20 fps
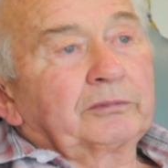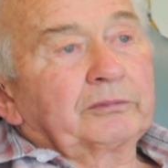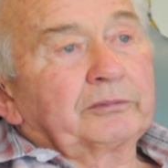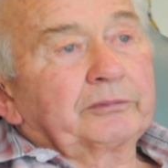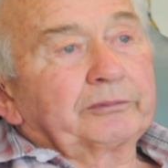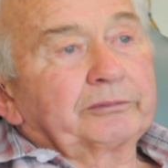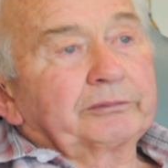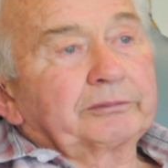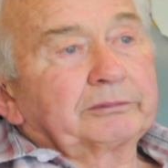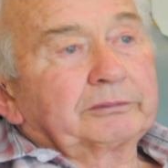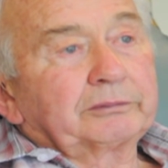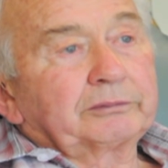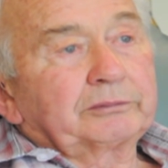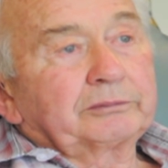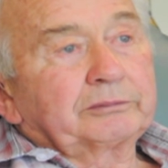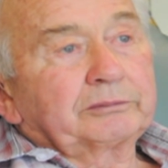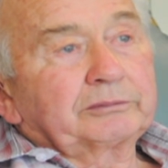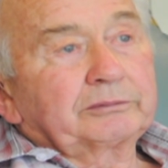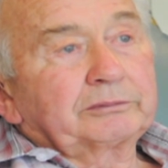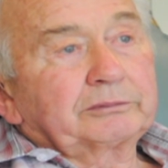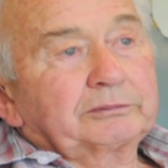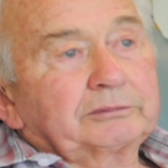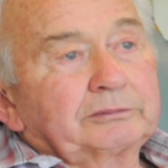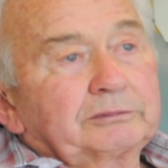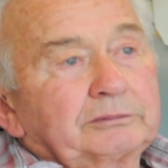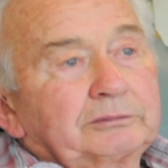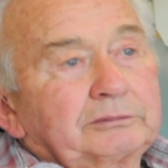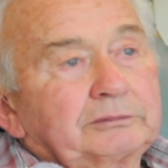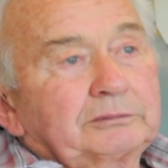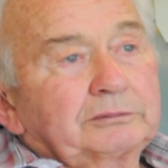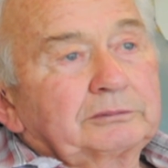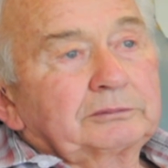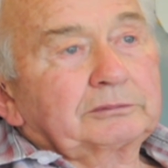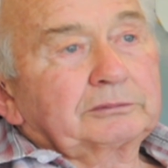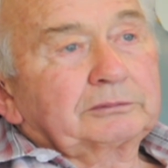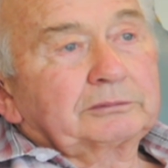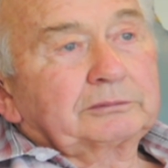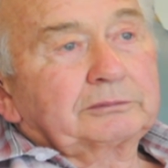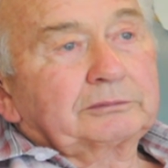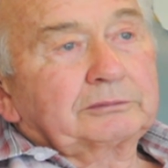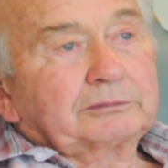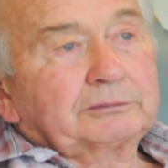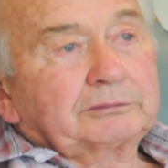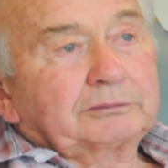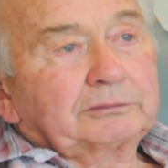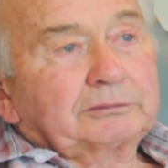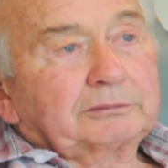Nothing is said.